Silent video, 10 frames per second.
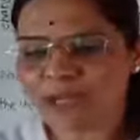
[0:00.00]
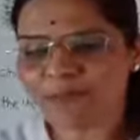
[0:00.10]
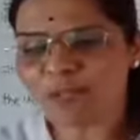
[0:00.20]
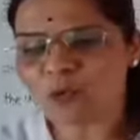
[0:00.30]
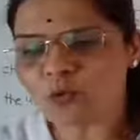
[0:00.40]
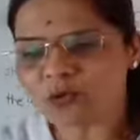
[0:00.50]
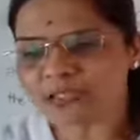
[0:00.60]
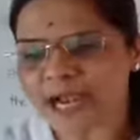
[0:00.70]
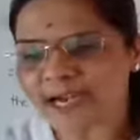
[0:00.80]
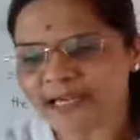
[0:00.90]
if the
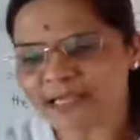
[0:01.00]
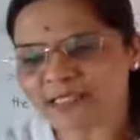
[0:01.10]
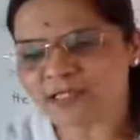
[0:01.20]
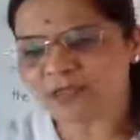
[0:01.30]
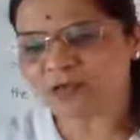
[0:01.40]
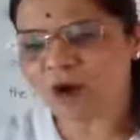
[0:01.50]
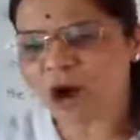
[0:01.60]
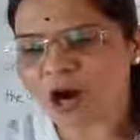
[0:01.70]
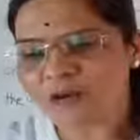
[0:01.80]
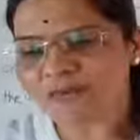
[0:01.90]
oocyte is
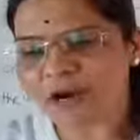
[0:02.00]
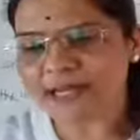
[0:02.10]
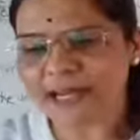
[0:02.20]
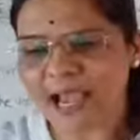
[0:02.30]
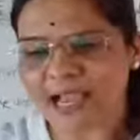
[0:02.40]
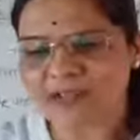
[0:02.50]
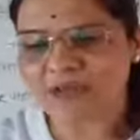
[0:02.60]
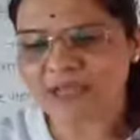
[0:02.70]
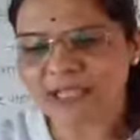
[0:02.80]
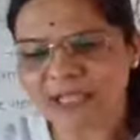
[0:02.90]
not
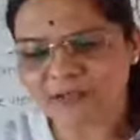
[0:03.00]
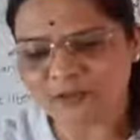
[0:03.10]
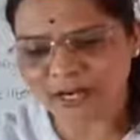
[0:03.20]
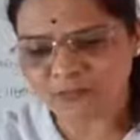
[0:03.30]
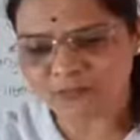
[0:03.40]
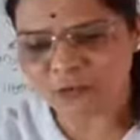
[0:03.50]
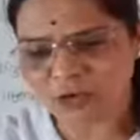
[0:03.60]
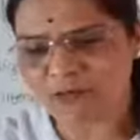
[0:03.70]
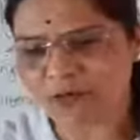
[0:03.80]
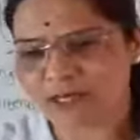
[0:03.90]
fertilized within the
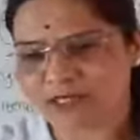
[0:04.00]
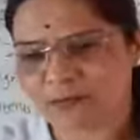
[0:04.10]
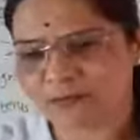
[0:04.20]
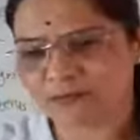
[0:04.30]
24 hours.